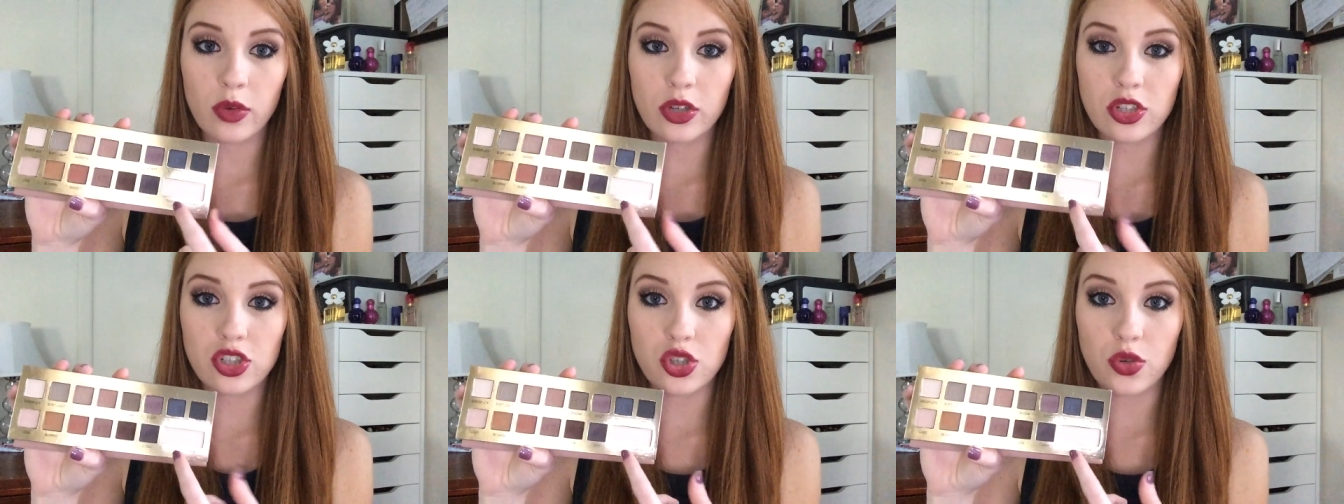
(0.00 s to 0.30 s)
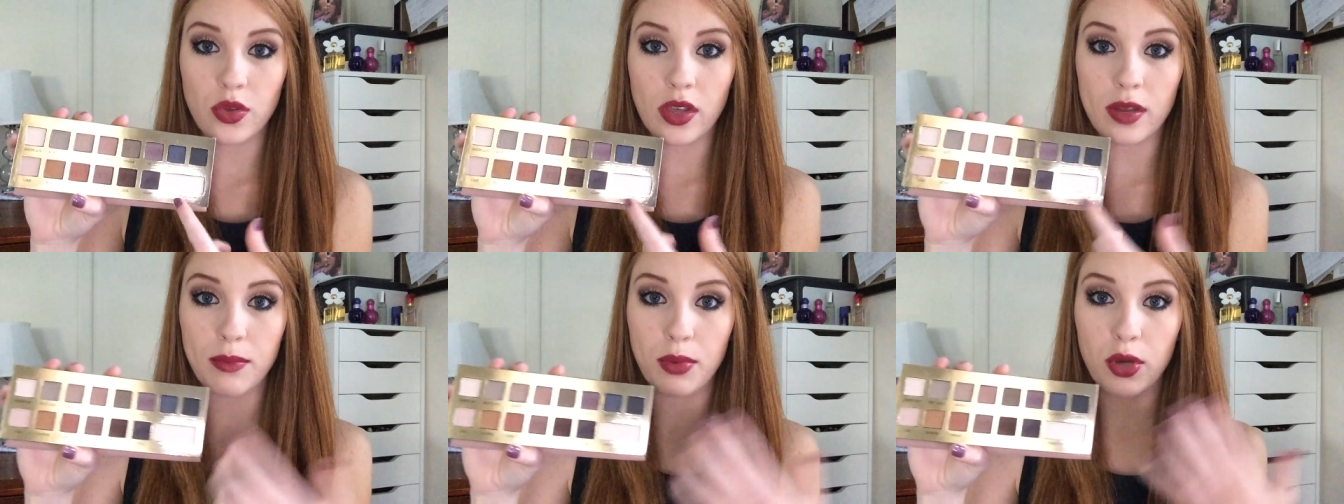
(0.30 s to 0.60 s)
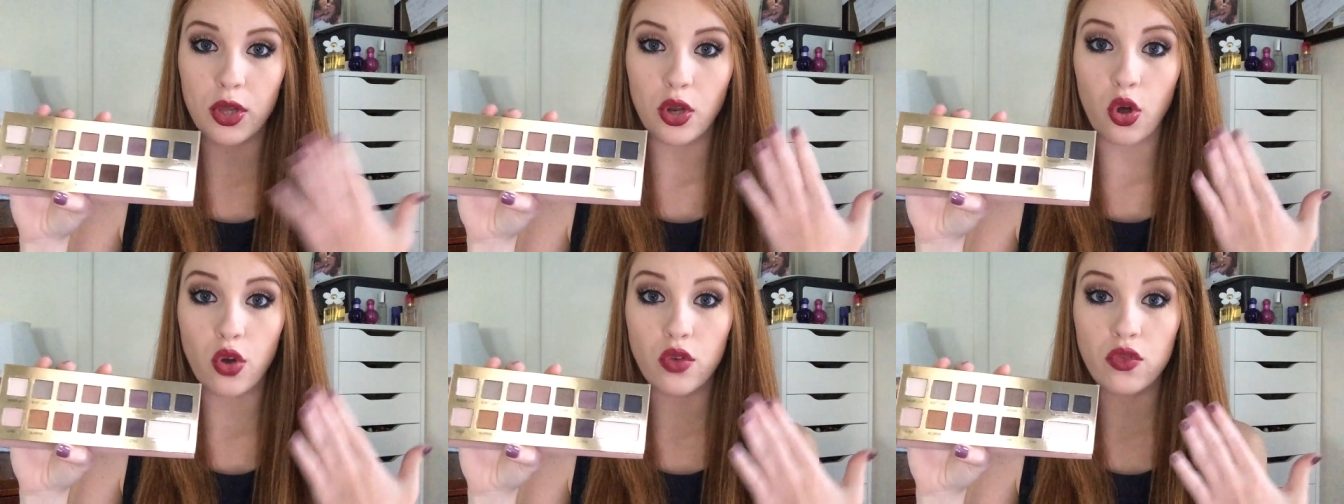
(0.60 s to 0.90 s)
which you can
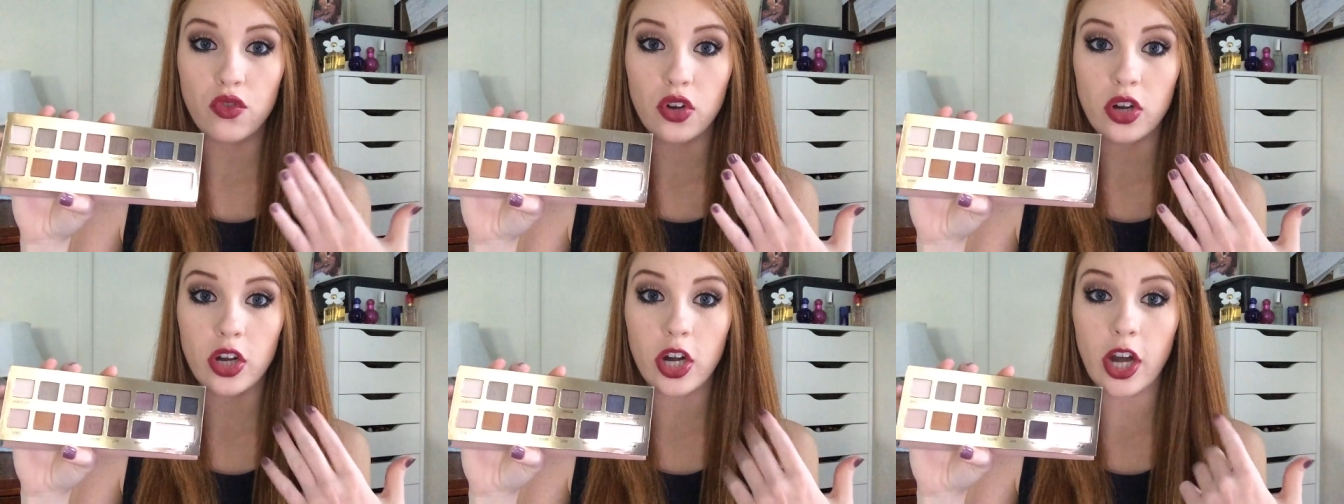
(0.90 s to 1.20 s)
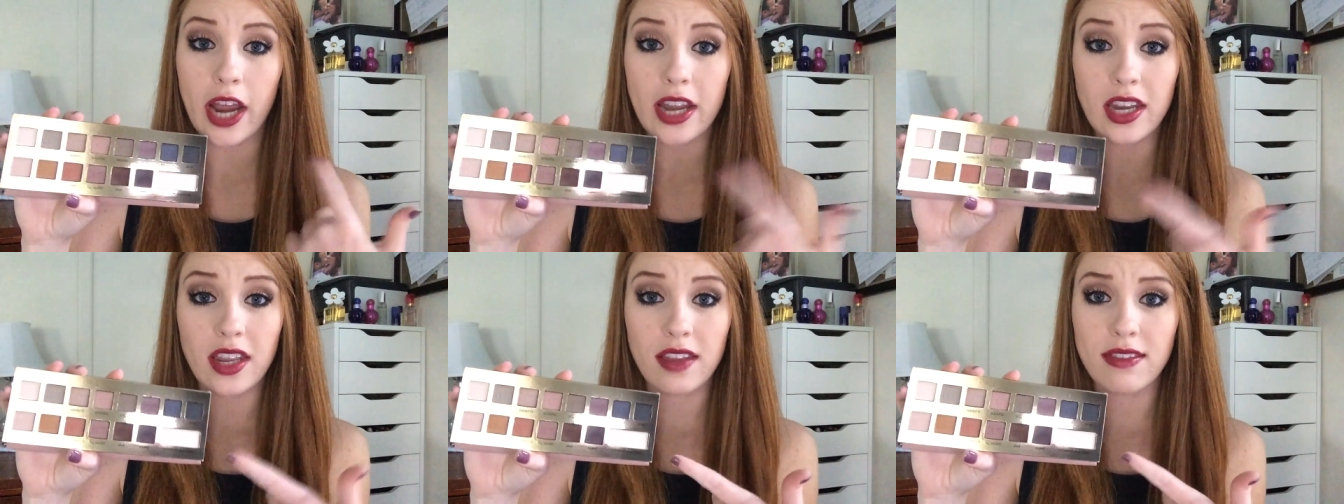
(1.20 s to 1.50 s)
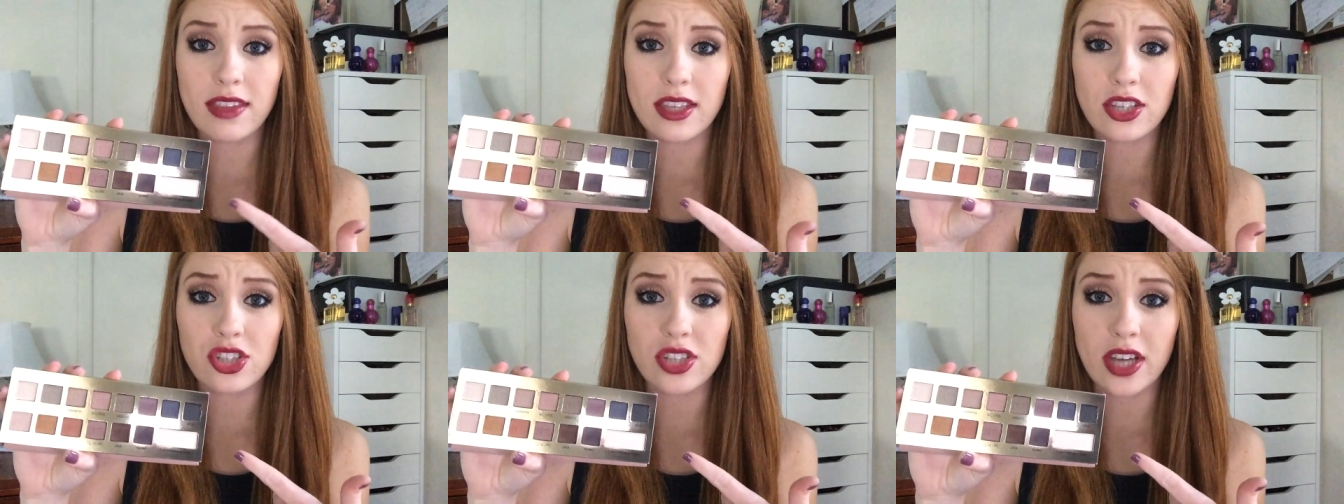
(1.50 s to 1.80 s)
put over any
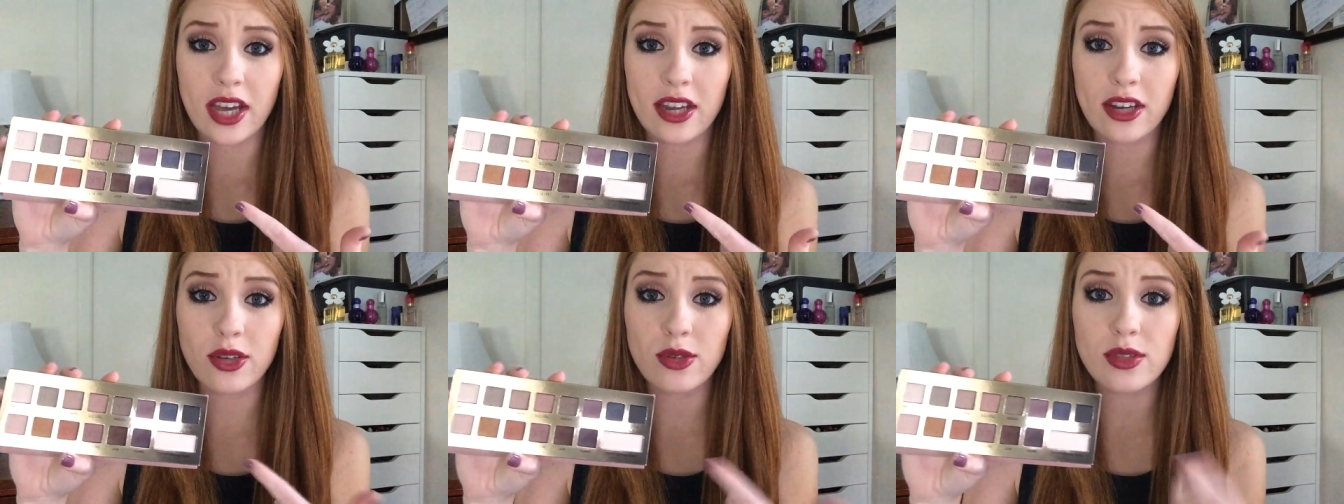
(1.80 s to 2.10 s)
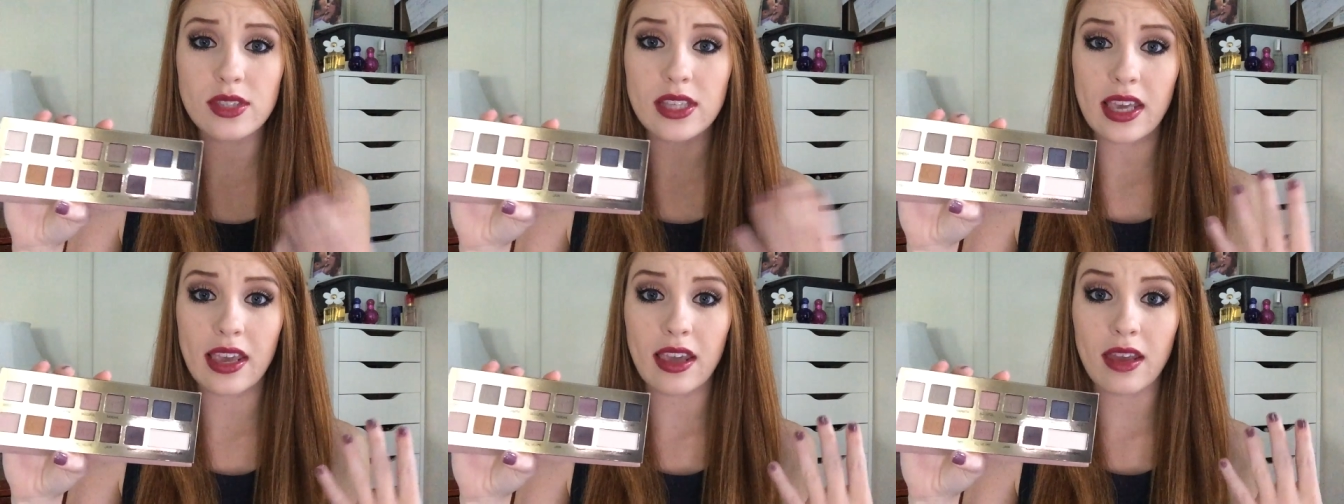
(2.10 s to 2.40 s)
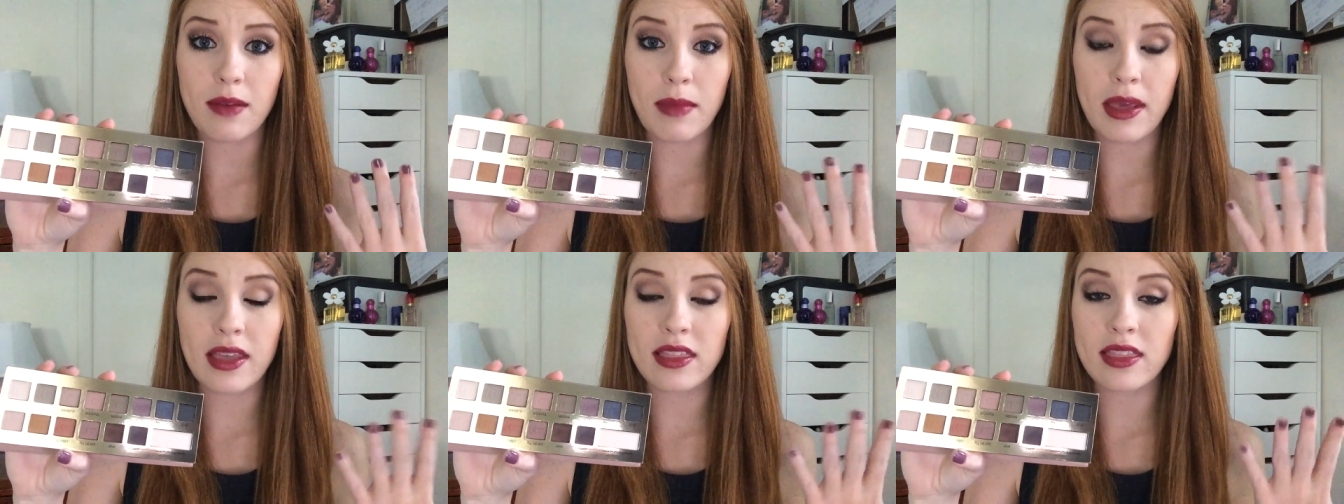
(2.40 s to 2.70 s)
of these shadows
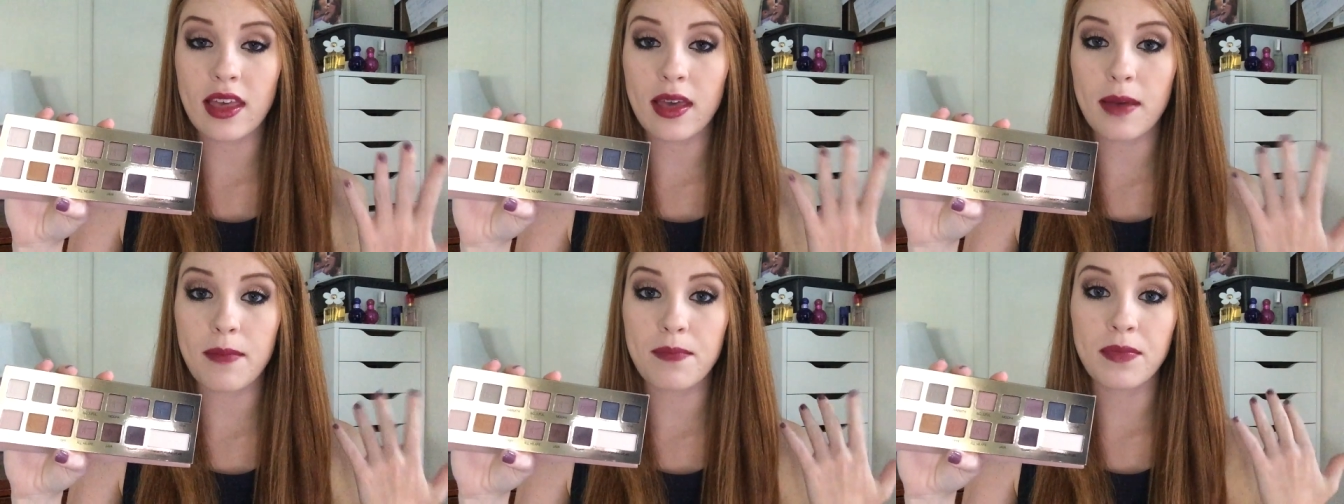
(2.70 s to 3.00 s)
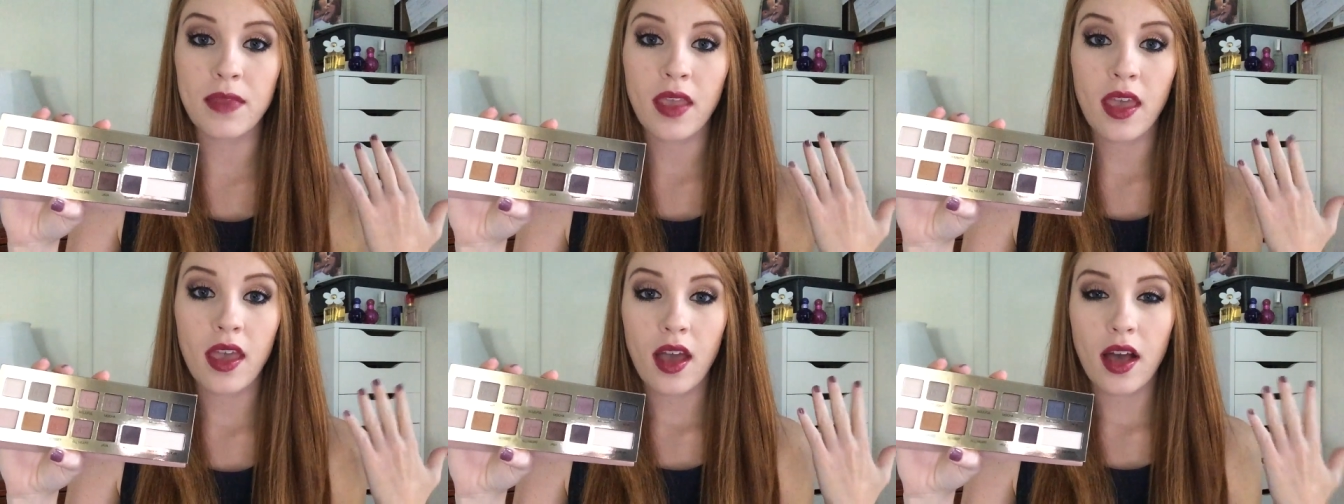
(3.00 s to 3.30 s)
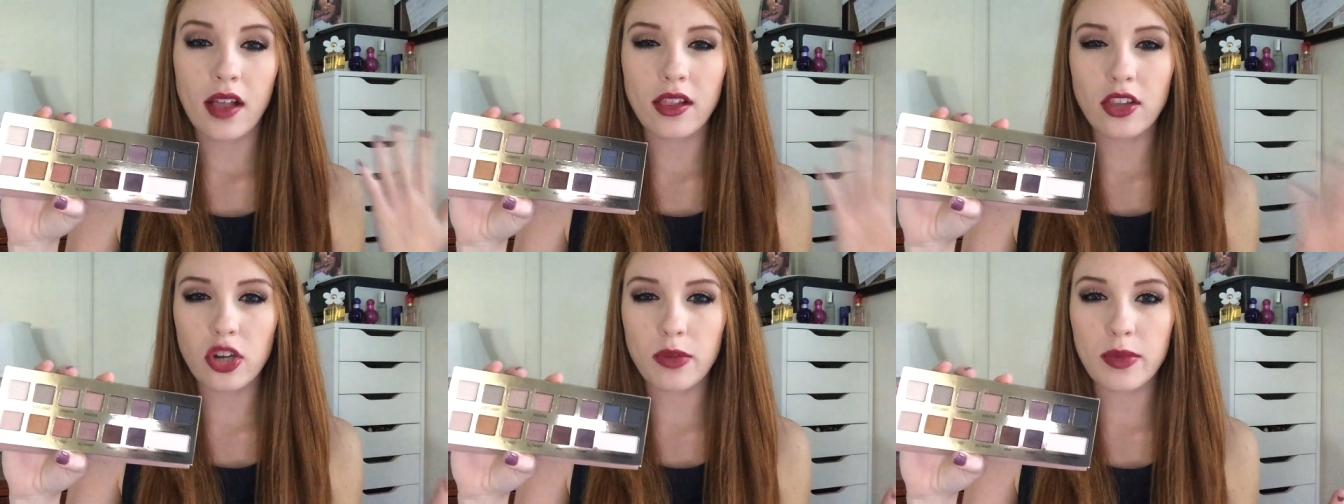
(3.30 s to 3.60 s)
and make them
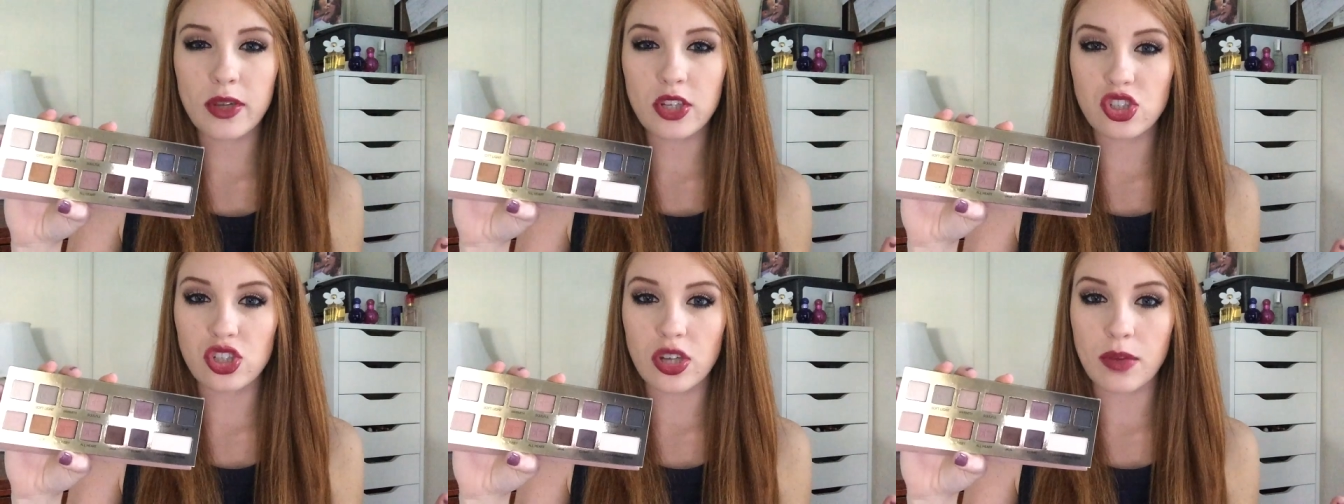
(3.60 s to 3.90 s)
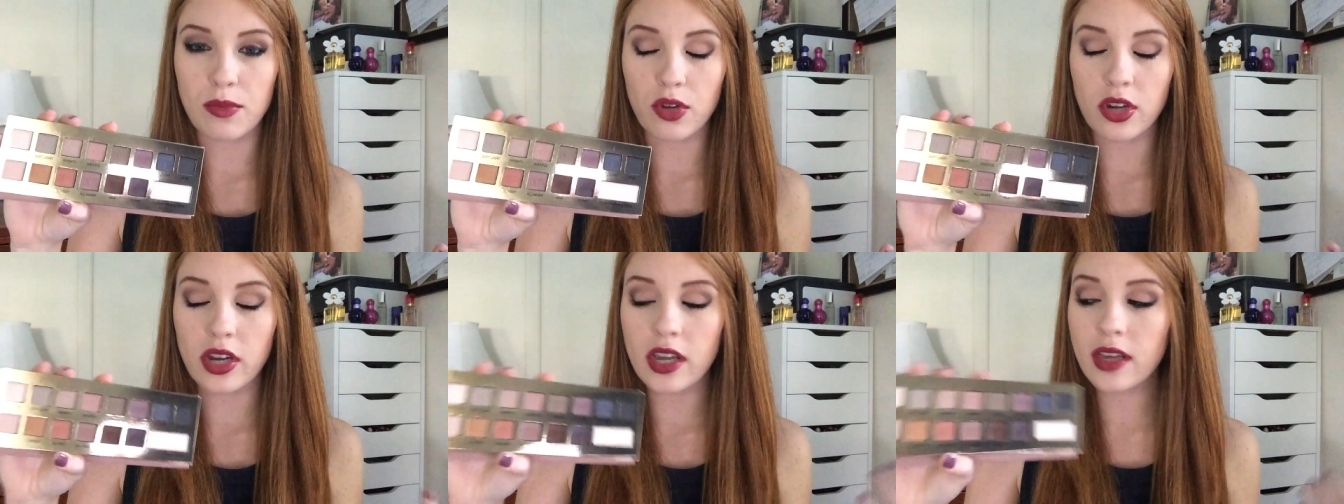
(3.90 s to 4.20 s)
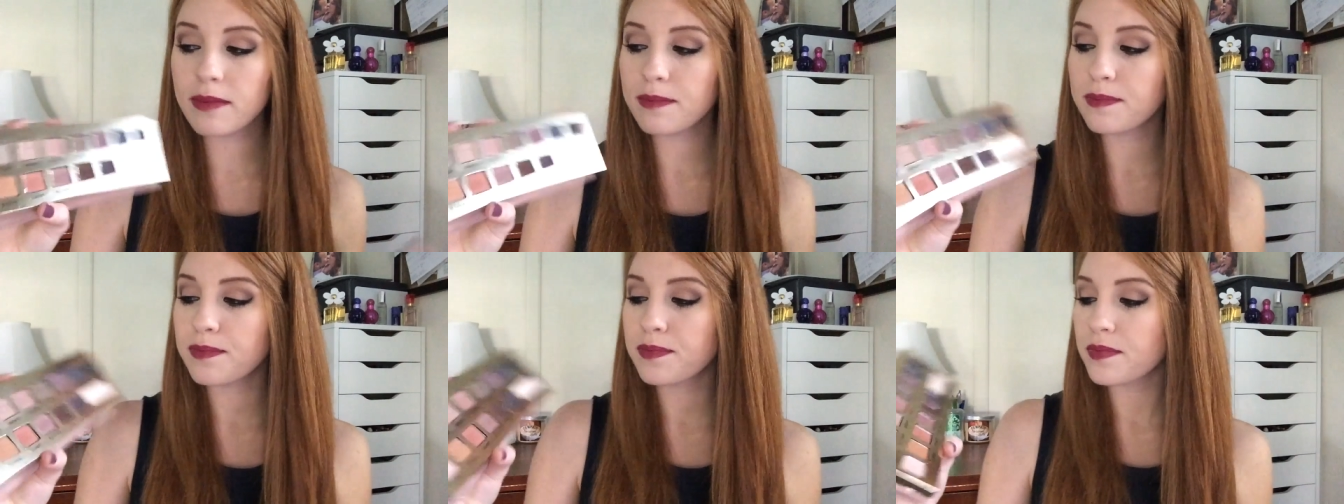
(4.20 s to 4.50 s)
a little bit shimmery.